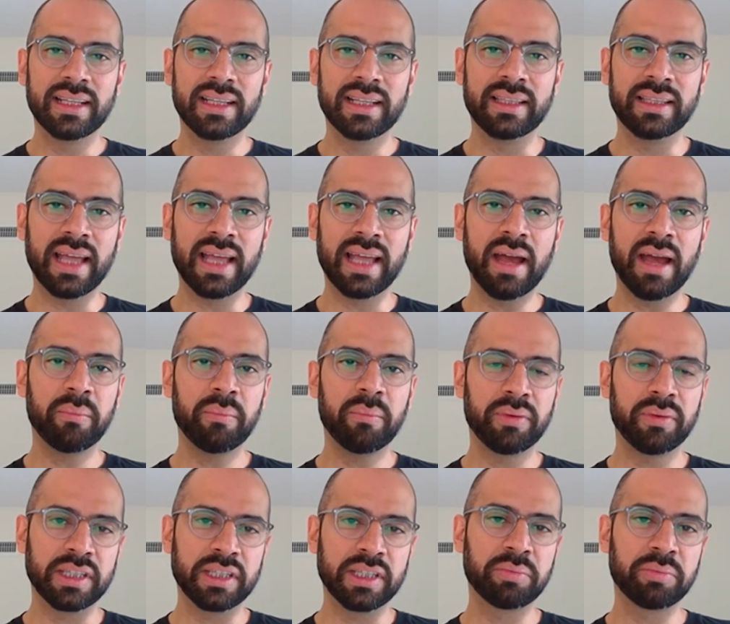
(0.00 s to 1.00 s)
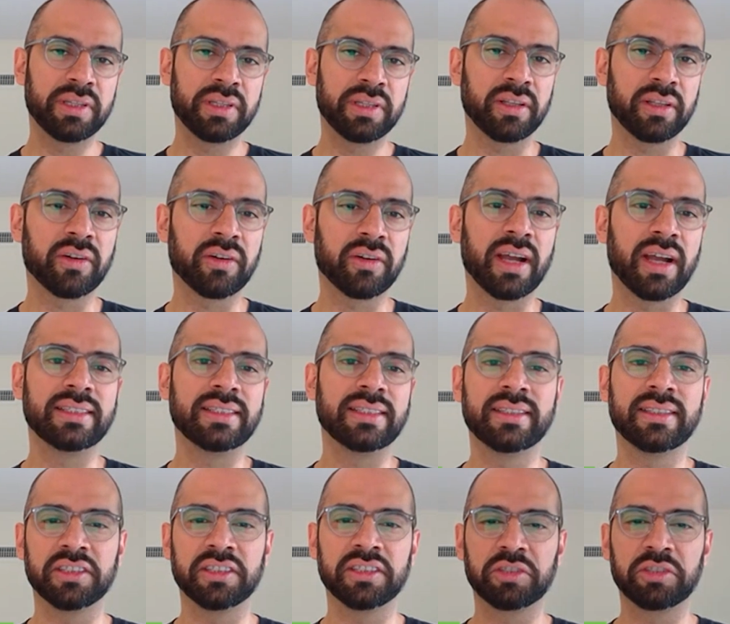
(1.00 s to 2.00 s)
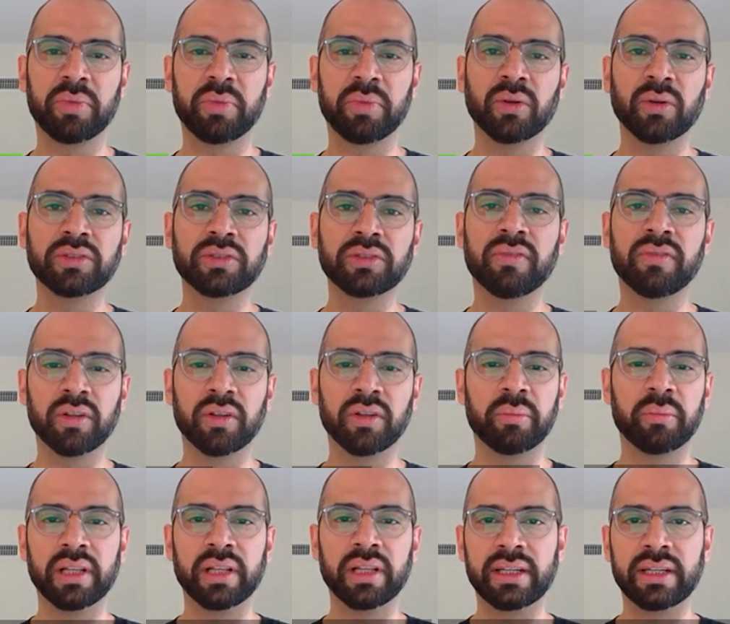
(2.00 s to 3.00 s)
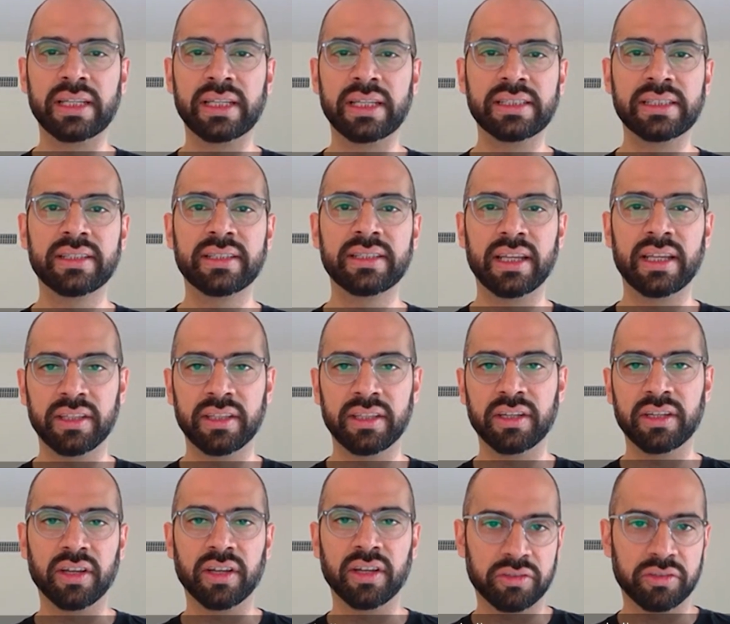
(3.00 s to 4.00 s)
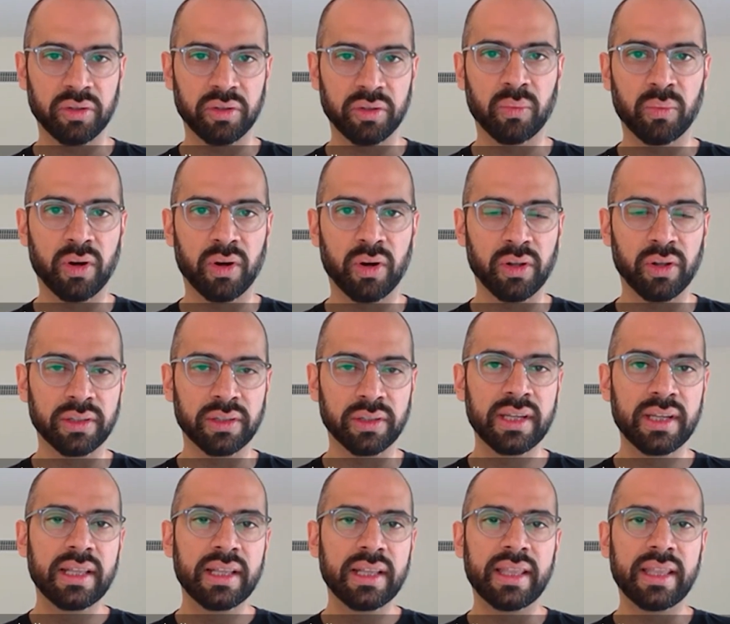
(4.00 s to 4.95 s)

this particular crisis has exposed vulnerabilities in the industrial world